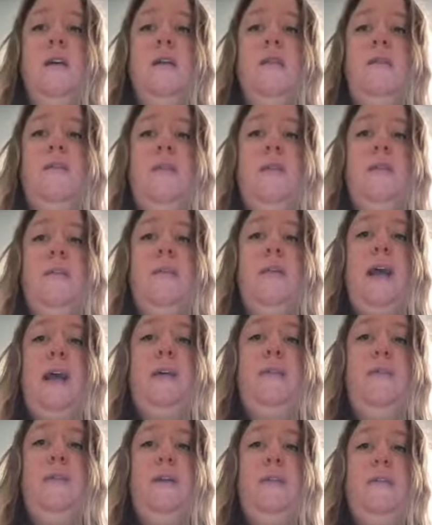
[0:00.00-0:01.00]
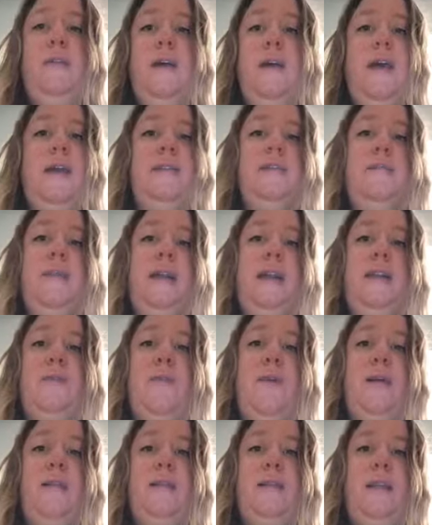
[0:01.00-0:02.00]
For the black wolf has many
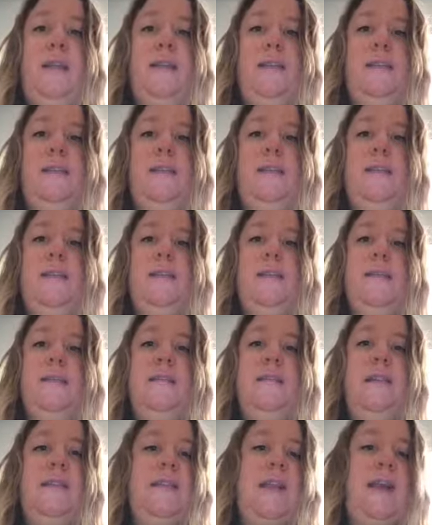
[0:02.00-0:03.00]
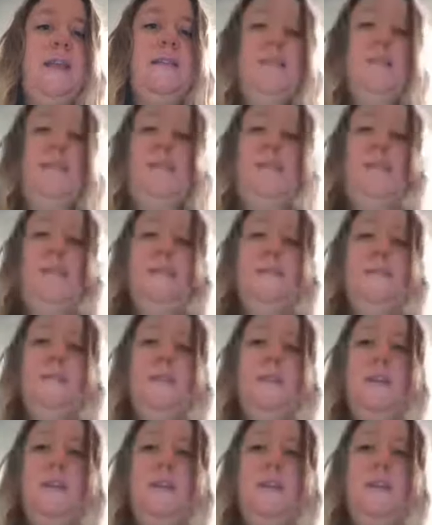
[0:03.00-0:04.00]
qualities: tenacity,
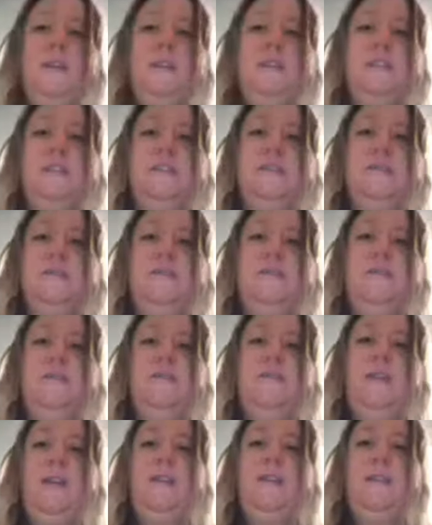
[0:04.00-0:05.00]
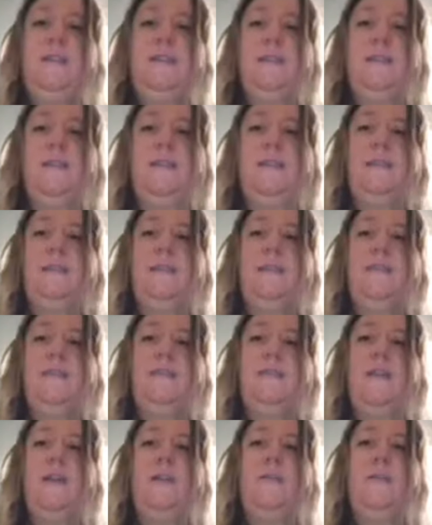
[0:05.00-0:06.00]
courage, fearlessness,
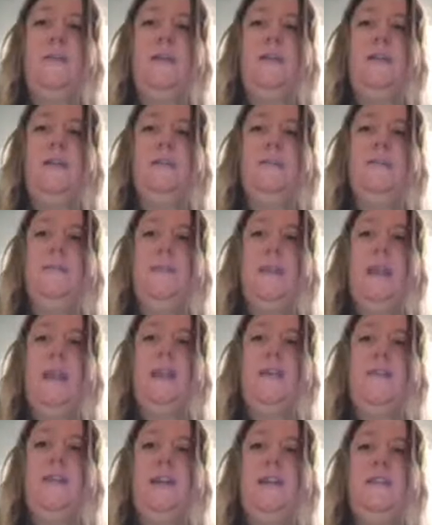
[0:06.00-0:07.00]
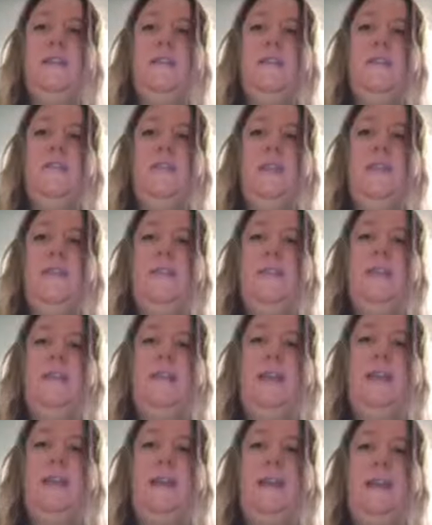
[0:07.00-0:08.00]
strong-willed, and great strategic
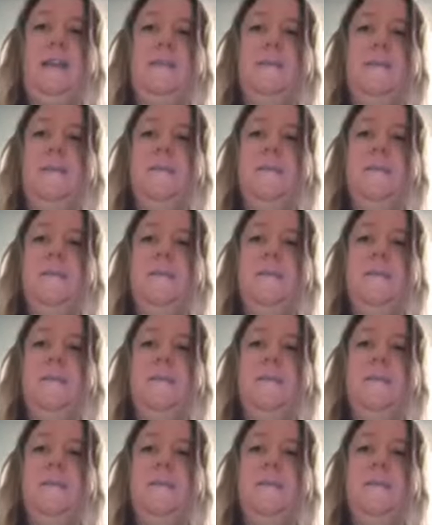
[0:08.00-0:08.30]
thinking.